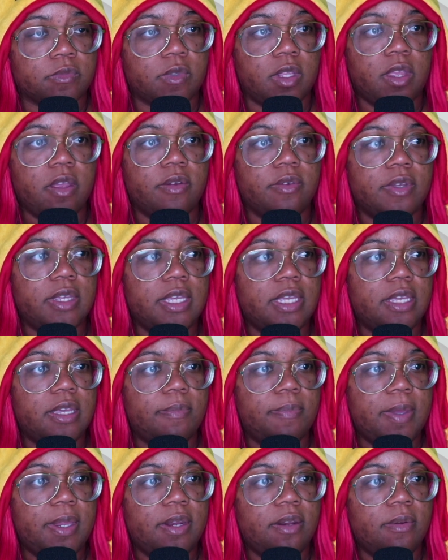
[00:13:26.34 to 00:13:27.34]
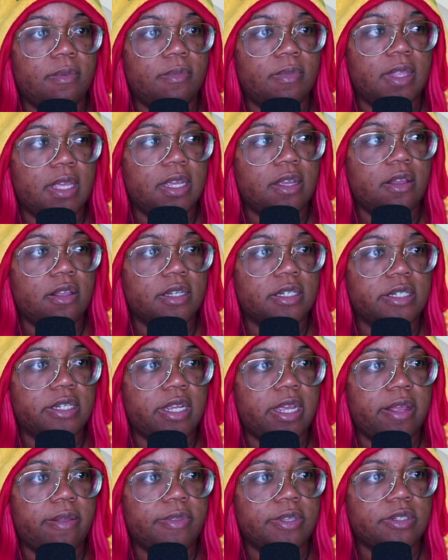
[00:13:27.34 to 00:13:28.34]
Oh, he could bend the thing all the
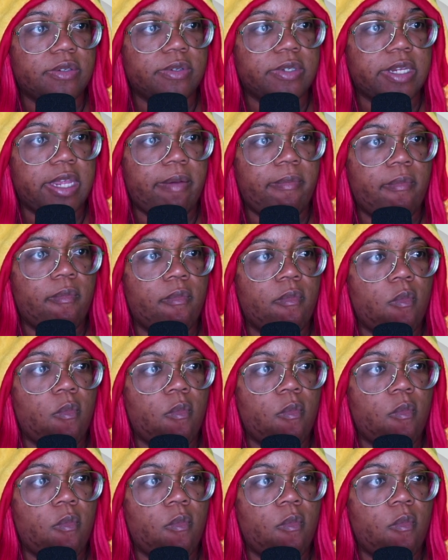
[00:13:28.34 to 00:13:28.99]
time, this whole time?